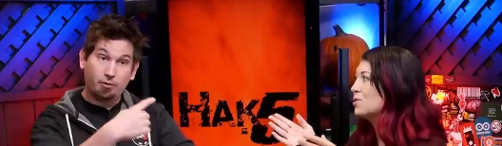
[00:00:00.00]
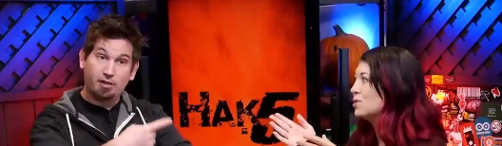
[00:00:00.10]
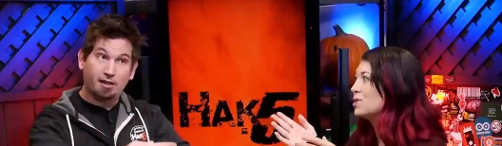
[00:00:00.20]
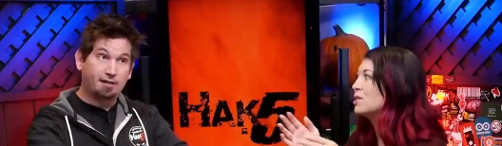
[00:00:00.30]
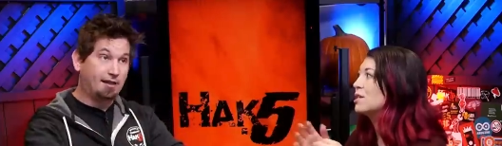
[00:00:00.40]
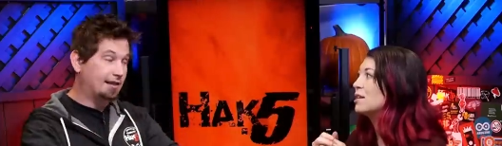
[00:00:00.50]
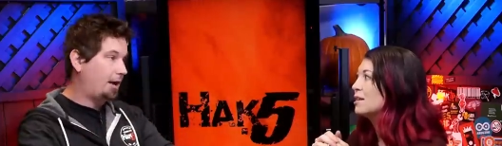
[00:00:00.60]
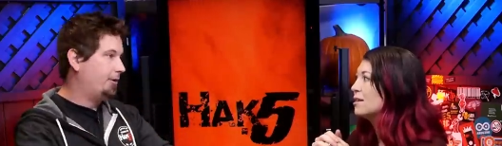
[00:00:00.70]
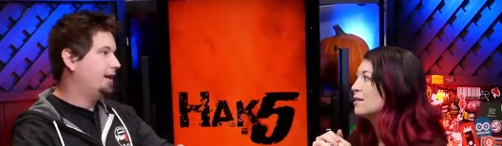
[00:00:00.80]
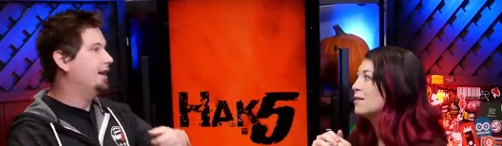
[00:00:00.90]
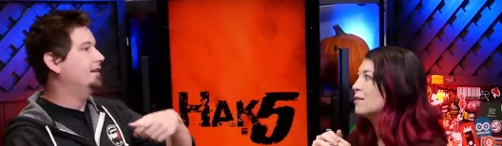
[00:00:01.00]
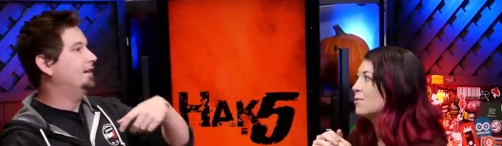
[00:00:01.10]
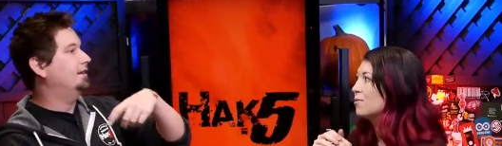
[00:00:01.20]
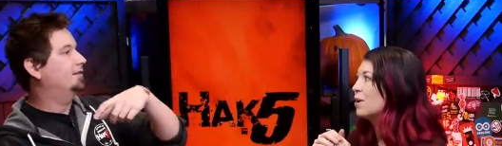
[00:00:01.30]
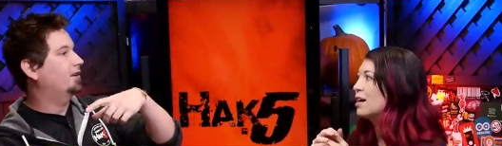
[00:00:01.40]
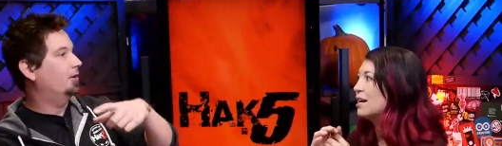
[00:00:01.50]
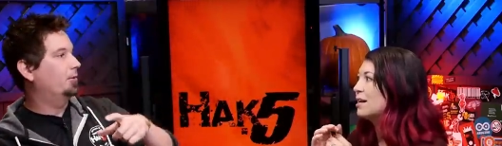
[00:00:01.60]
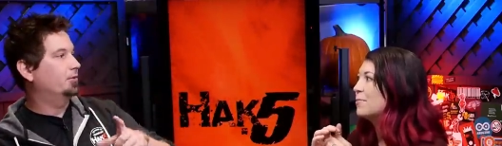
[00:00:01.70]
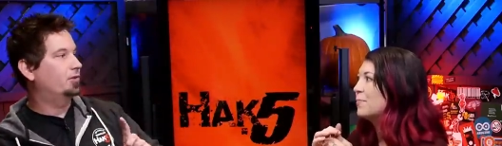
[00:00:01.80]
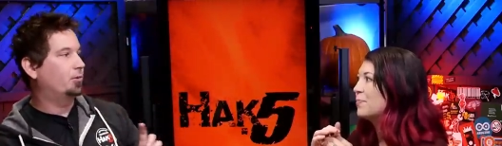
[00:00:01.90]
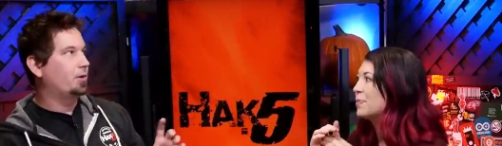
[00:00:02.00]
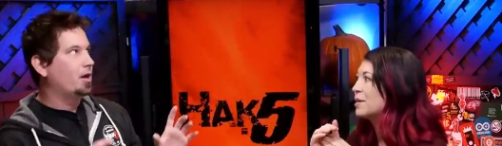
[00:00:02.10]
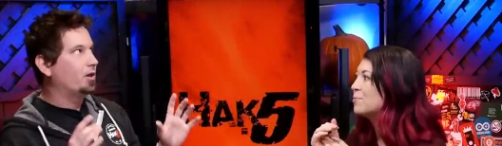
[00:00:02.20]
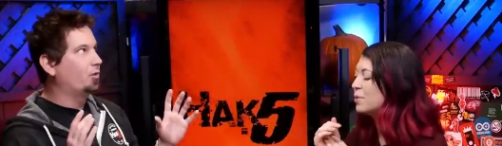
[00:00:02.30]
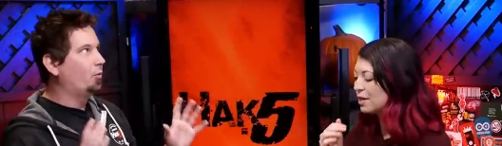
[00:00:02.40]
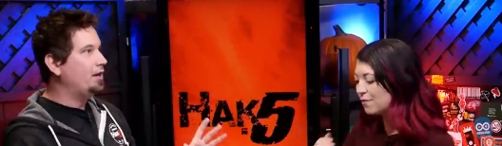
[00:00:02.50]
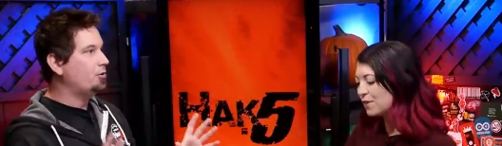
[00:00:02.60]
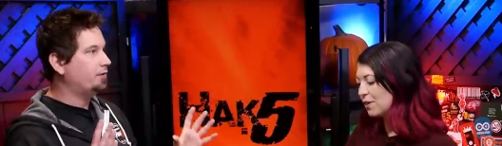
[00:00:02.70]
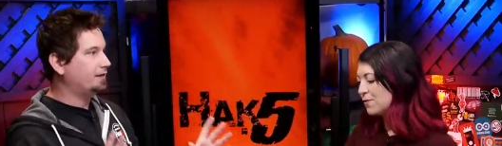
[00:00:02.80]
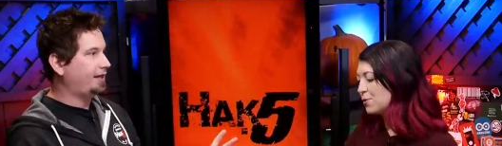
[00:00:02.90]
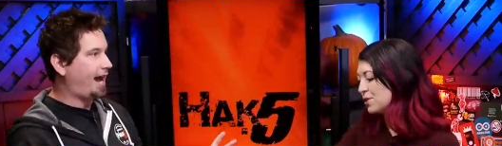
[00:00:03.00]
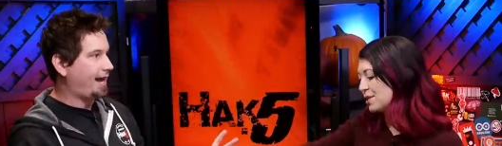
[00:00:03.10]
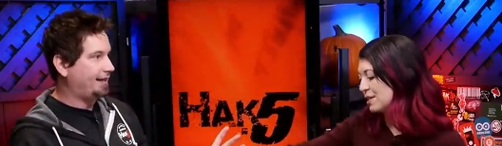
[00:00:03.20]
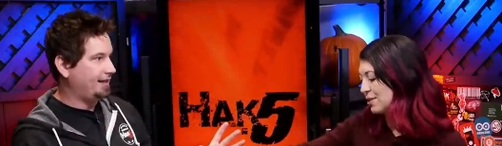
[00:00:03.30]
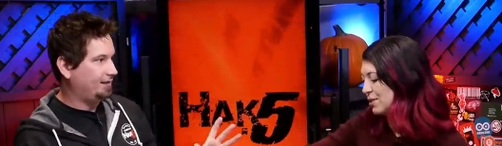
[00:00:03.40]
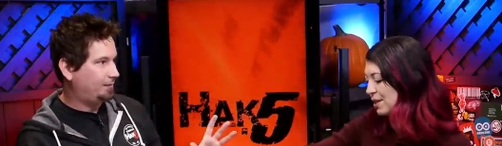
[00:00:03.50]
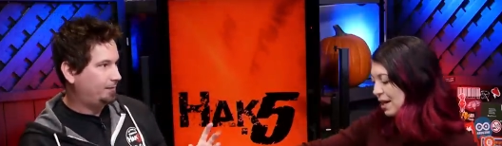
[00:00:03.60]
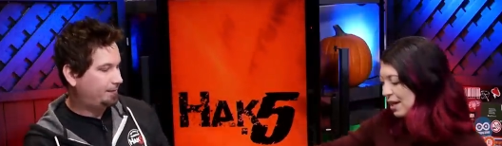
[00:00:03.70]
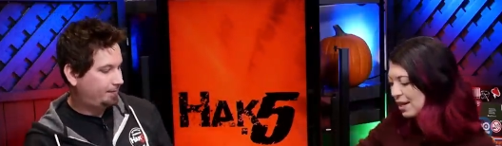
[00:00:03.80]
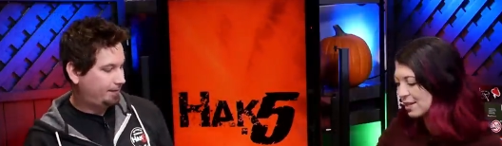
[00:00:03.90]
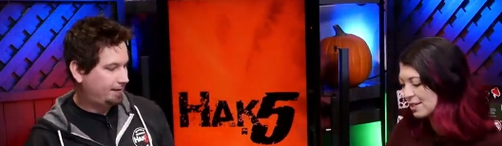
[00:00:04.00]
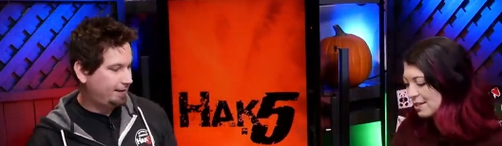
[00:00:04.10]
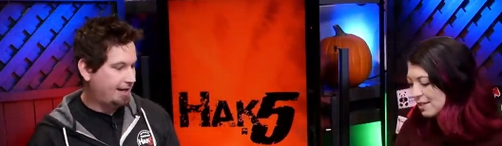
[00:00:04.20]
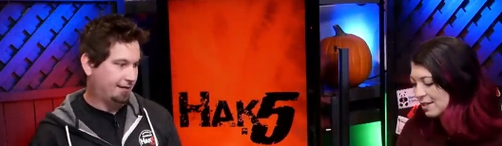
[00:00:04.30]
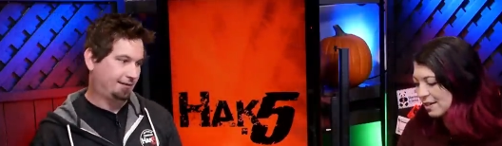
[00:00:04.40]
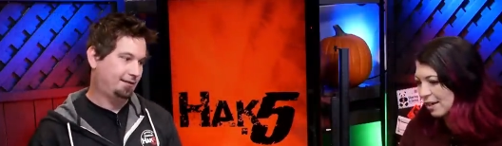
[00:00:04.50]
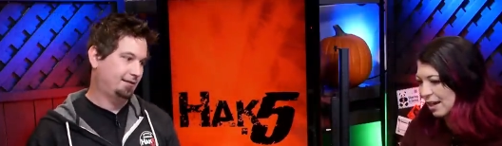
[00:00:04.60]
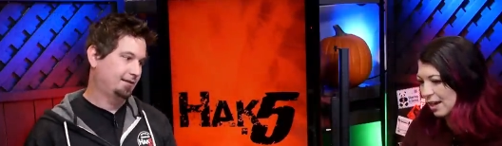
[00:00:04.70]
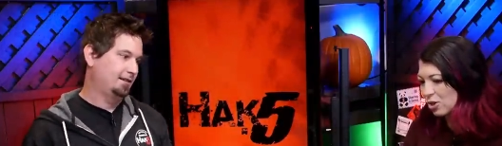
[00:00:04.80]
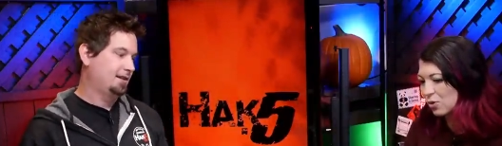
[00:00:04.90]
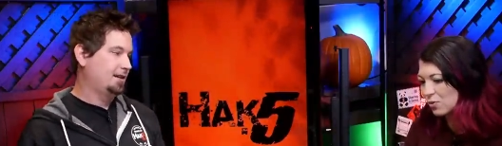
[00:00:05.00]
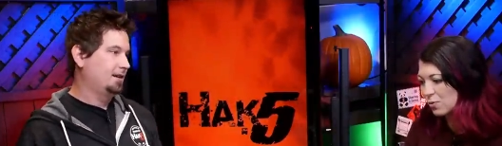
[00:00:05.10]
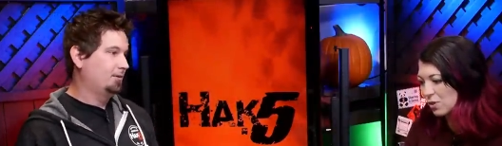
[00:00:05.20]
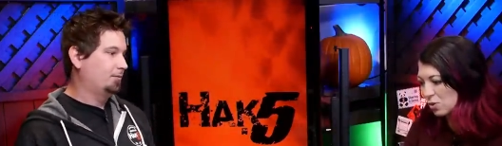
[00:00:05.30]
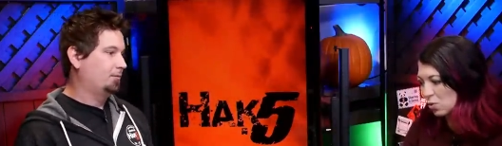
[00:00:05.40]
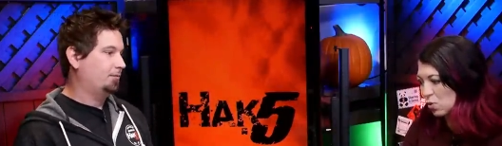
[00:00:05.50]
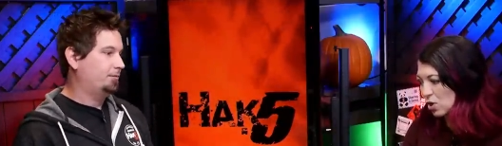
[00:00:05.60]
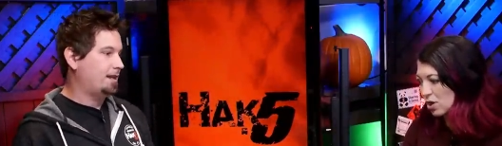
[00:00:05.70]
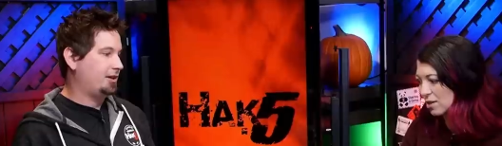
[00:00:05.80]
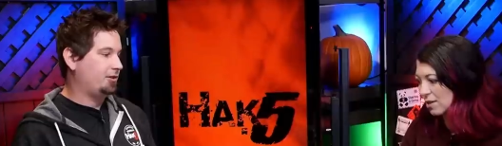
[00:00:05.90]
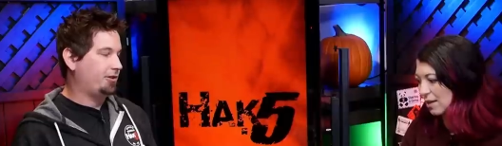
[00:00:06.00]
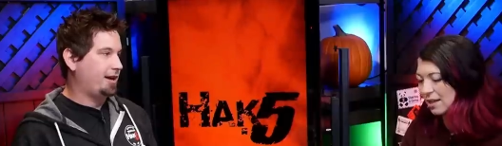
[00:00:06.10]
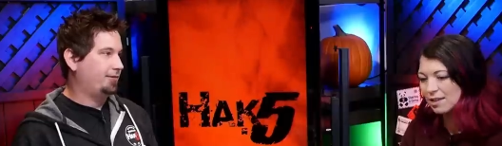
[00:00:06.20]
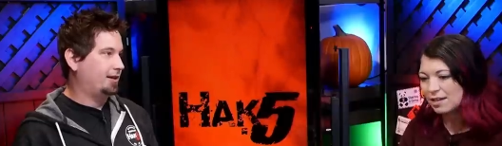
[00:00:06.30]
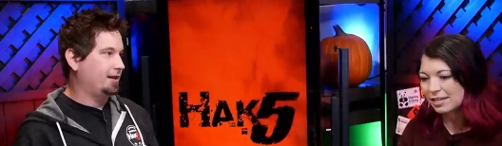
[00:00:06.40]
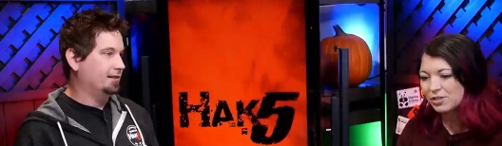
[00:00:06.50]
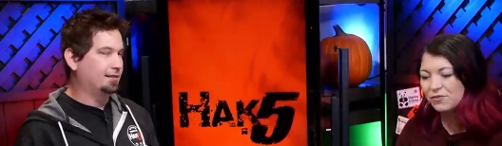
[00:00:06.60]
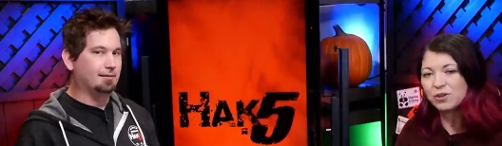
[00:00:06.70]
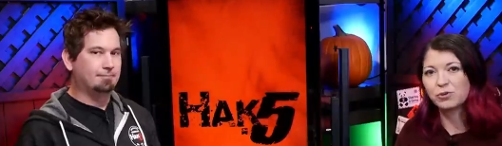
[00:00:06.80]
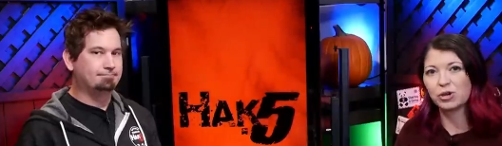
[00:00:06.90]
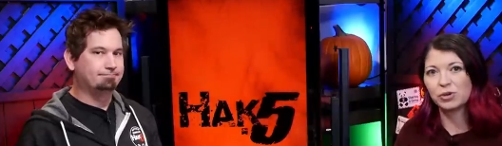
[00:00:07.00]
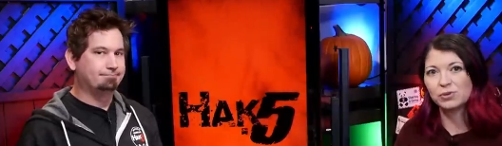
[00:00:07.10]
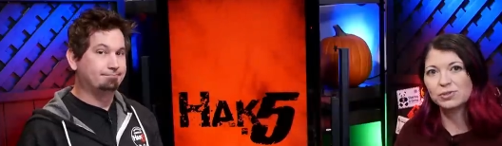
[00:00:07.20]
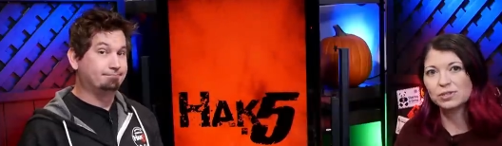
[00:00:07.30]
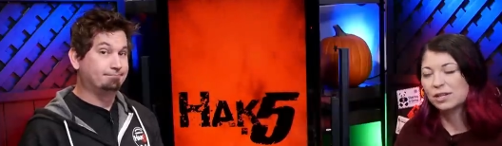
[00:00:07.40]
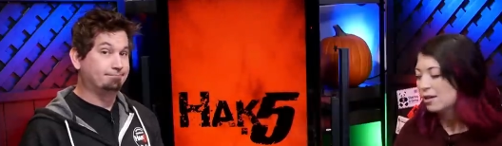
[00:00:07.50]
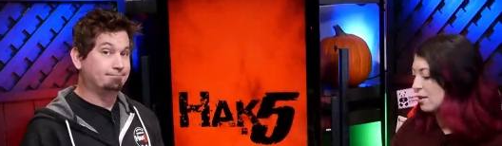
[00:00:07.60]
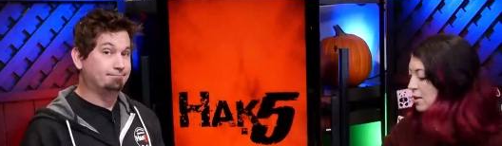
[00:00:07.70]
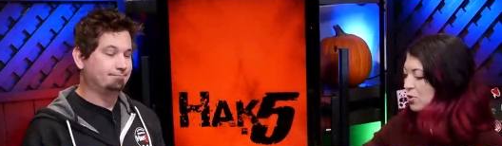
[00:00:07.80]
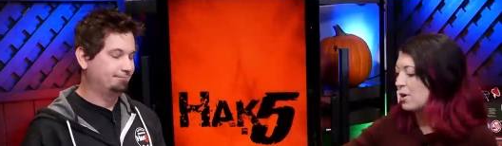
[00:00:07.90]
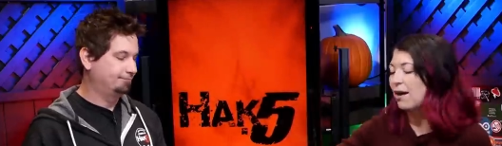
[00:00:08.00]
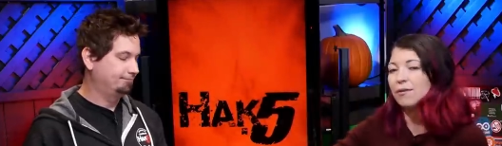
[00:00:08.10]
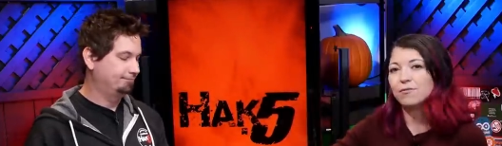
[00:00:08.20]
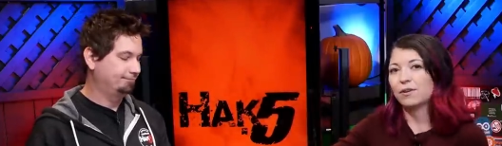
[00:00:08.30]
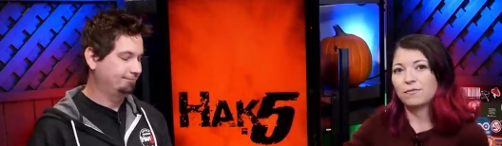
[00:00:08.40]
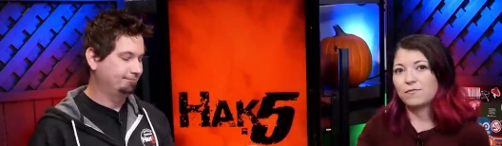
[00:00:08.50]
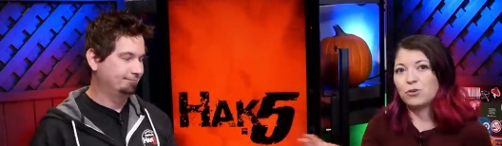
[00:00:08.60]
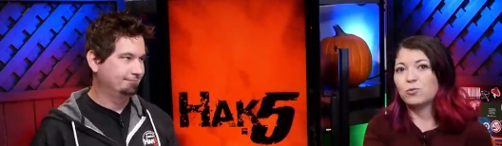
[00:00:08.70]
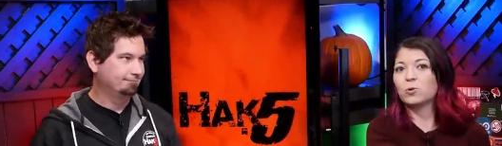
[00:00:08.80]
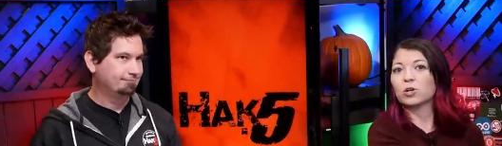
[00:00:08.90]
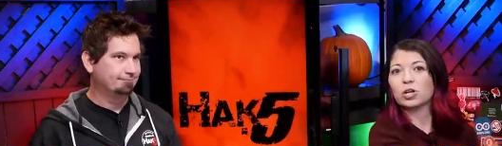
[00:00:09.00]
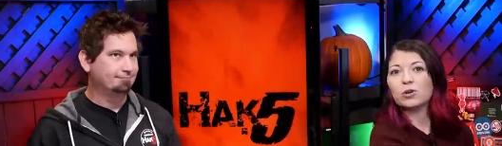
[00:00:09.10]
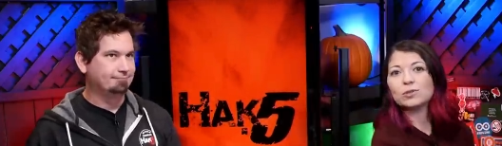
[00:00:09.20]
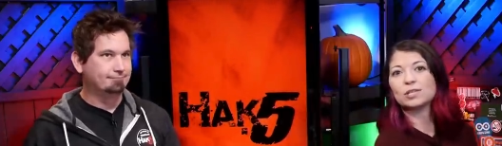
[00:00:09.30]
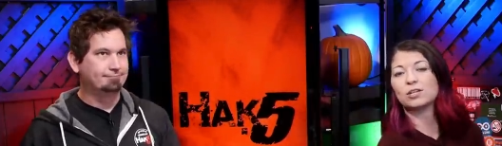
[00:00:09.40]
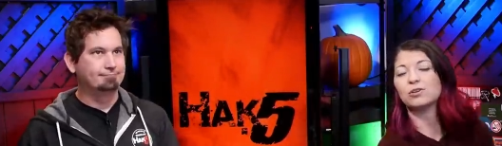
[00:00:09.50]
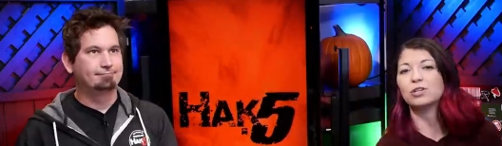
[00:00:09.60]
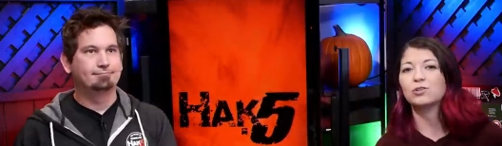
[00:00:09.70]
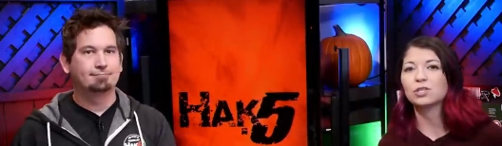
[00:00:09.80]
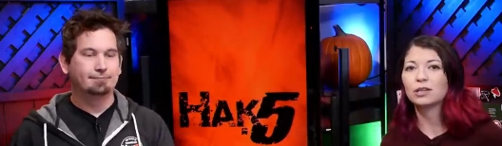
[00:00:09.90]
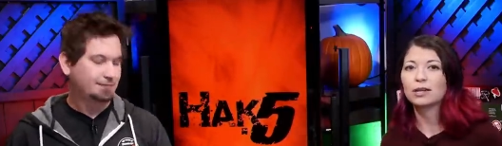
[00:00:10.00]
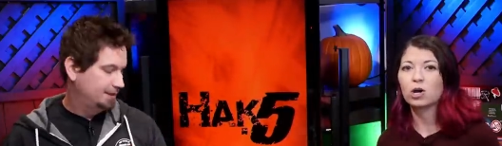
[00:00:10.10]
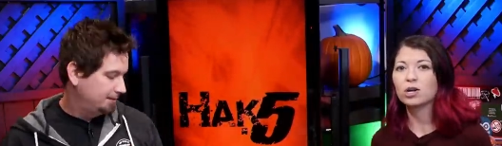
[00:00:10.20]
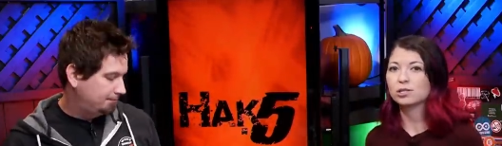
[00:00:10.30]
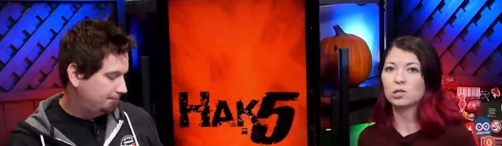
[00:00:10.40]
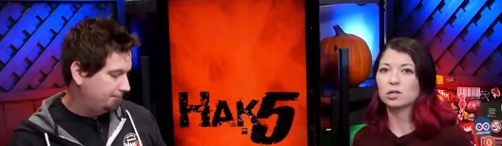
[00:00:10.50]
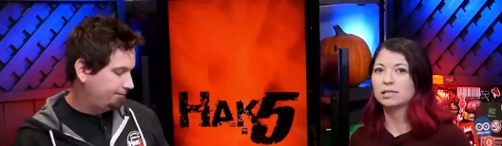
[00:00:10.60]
Speaker 1: going to allow it again. It, it's right. so so the but window if, of if attack. If you steal is, the keys, yes,
Speaker 2: and you store you like the next few codes, then you have a few more more codes that you can use on that car as long